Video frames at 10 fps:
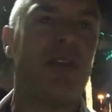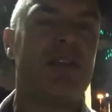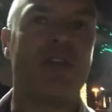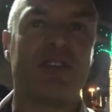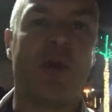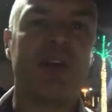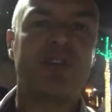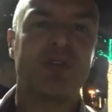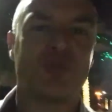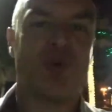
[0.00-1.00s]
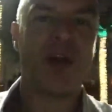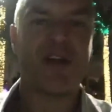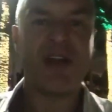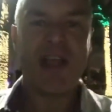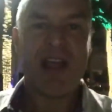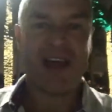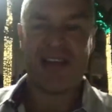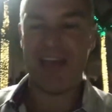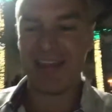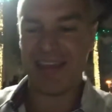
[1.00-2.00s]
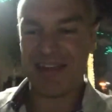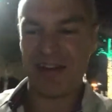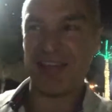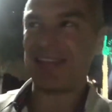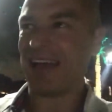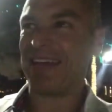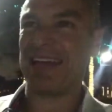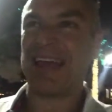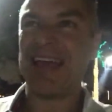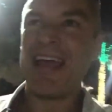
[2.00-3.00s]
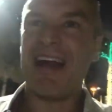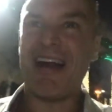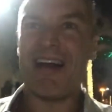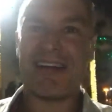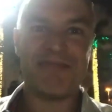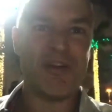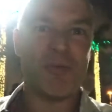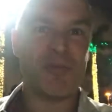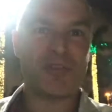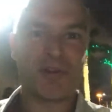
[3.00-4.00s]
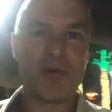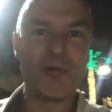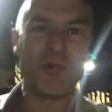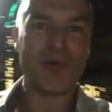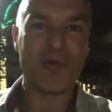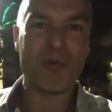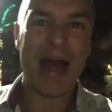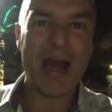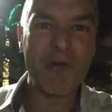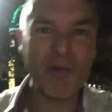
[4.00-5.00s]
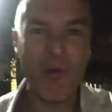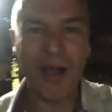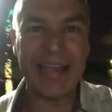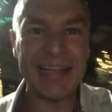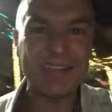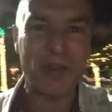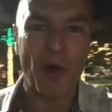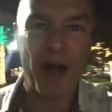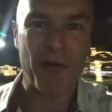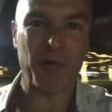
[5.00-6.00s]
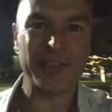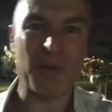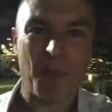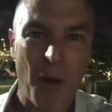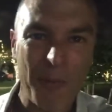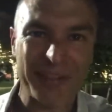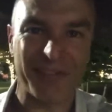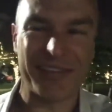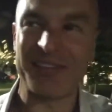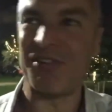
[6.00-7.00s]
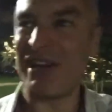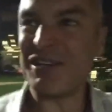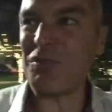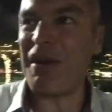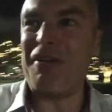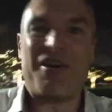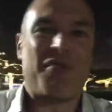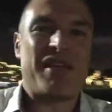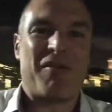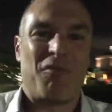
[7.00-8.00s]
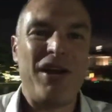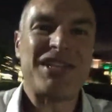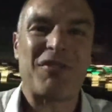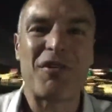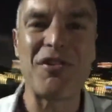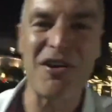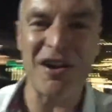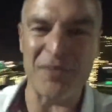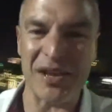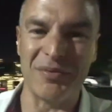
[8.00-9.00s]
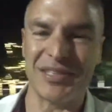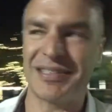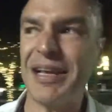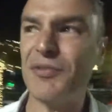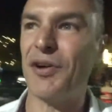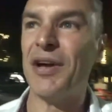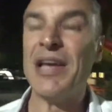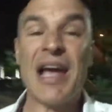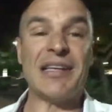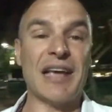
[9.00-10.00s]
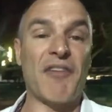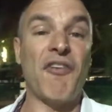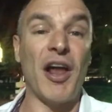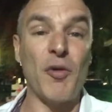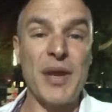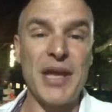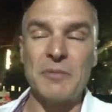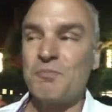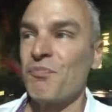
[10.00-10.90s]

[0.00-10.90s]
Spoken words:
you know, as he walks towards the water, you know, this guy's like, you know, Mr. Guru, why are we walking into the water? What's the purpose of this? You know, I just want to know how to become rich. I want to know how to become successful. He's like, follow me.